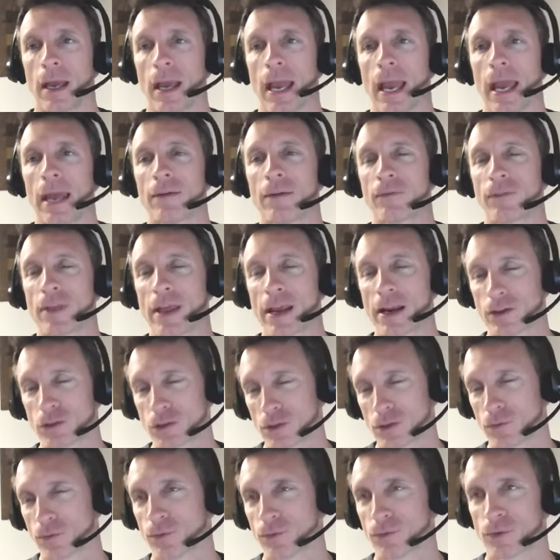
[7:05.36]
And there
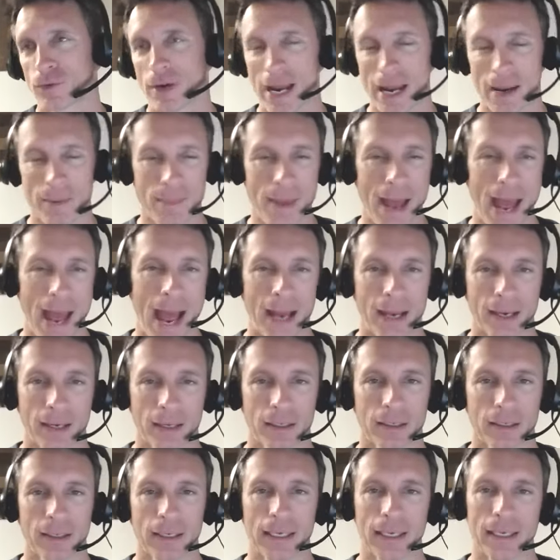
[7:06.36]
she ran
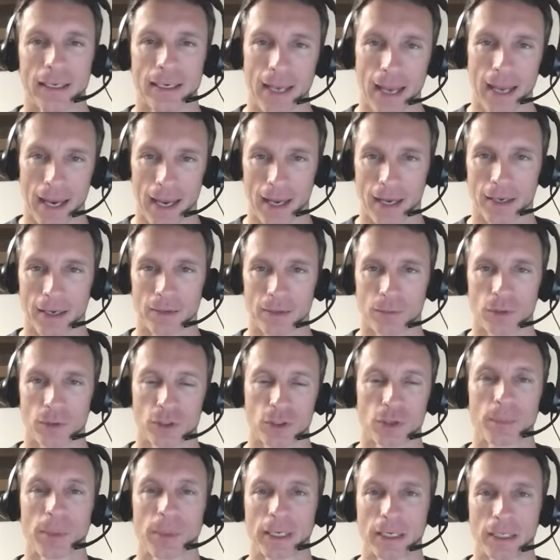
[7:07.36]
back in hand was
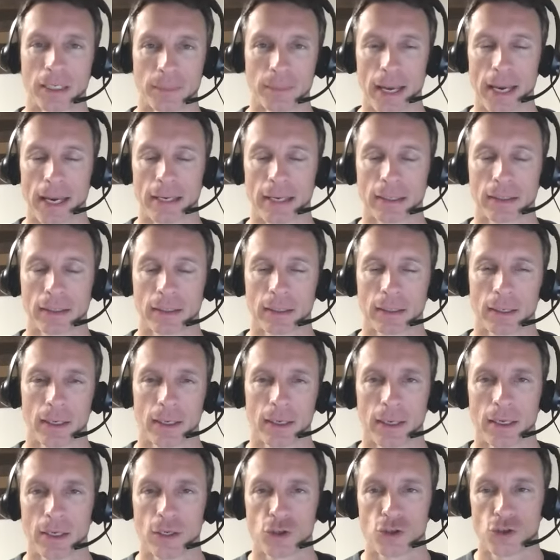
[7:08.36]
her piggy bank.
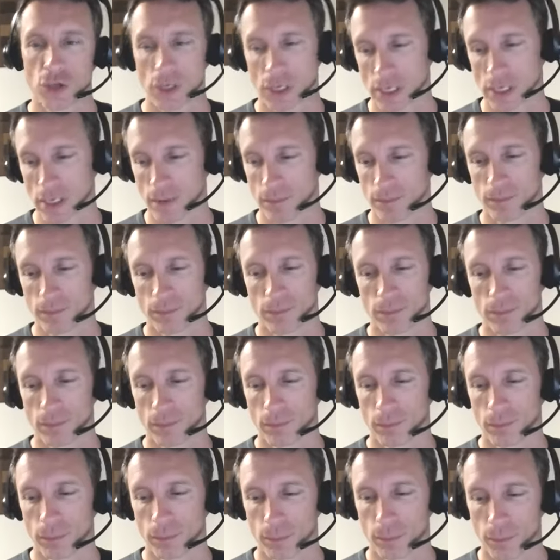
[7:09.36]
She
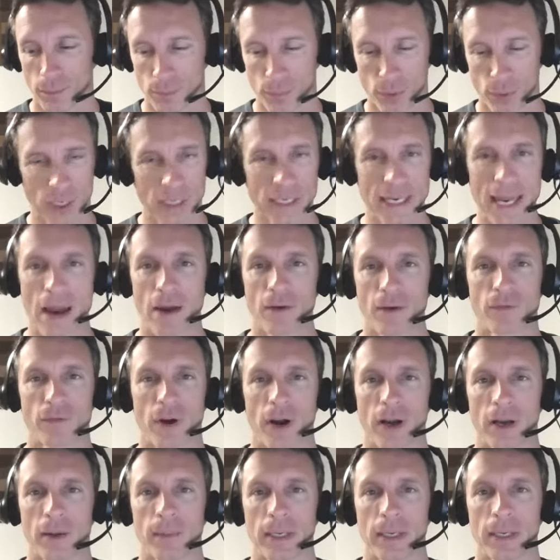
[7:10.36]
put it down in
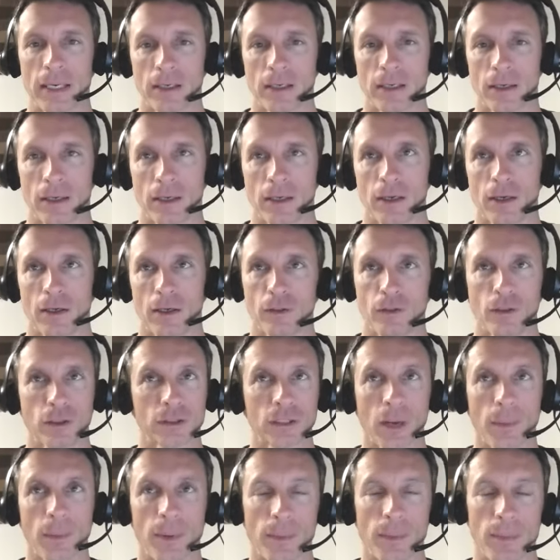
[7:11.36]
front of me,
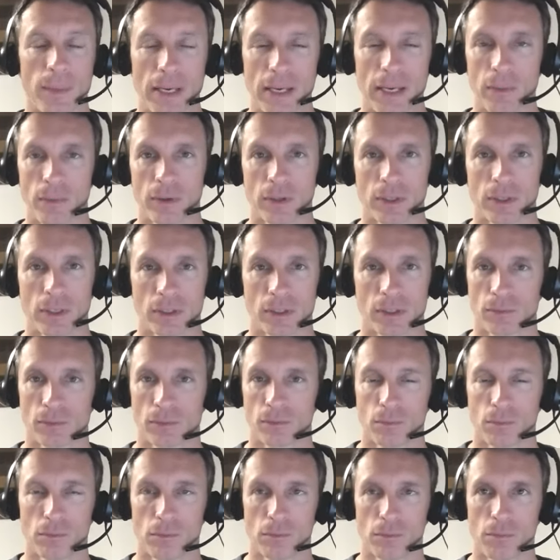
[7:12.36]
looked up at me with these
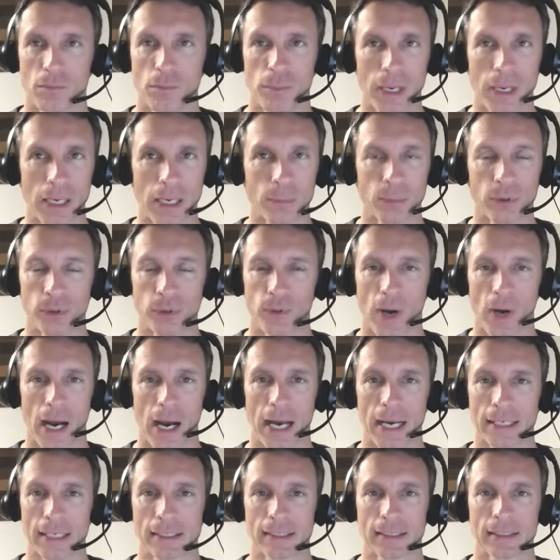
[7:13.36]
big blue
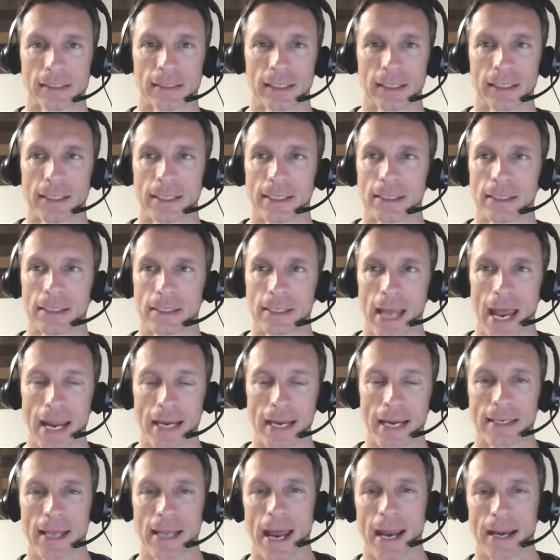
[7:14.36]
eyes and said,
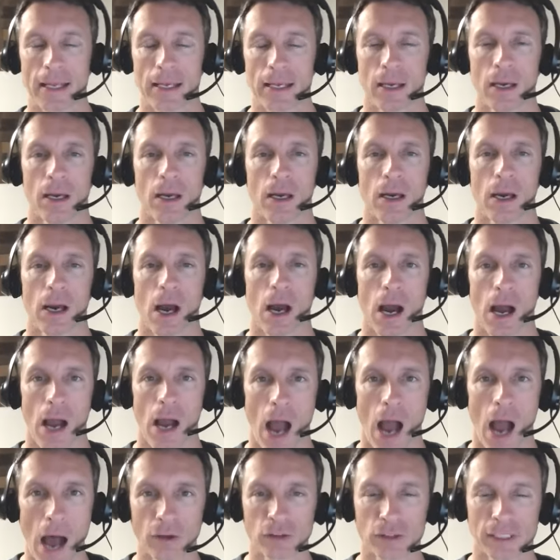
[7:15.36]
Daddy, Daddy,
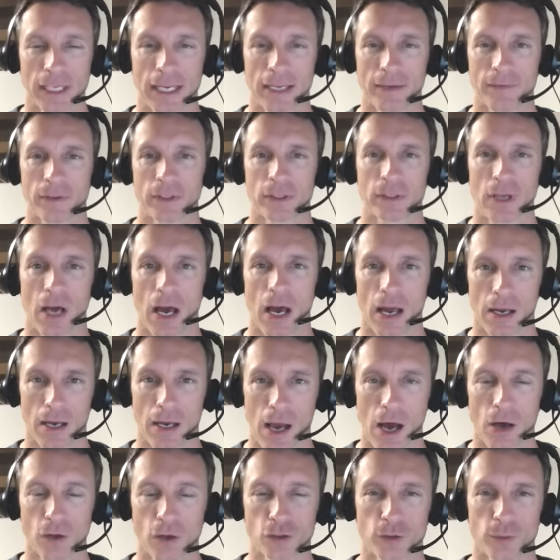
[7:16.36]
I'll save us.
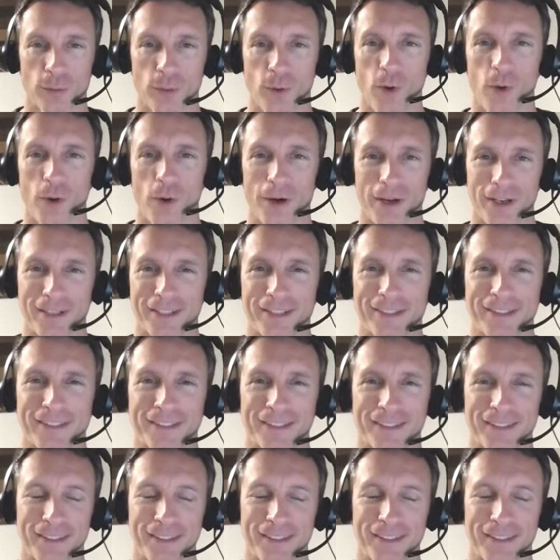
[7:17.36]
I'll support us.